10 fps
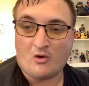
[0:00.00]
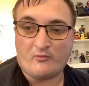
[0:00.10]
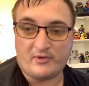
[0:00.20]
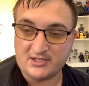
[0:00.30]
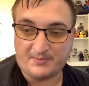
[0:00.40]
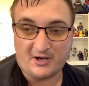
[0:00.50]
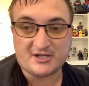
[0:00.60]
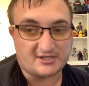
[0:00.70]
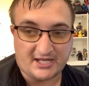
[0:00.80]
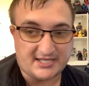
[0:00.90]
which may
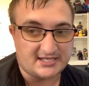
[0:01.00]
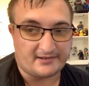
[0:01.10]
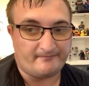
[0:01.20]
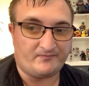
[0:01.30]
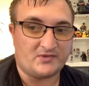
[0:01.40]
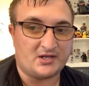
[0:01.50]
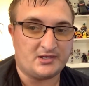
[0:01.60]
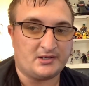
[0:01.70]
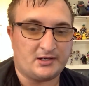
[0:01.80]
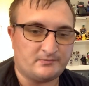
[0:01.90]
classic
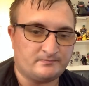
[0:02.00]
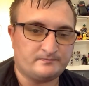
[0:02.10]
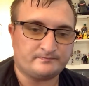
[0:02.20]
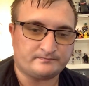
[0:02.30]
in Malibu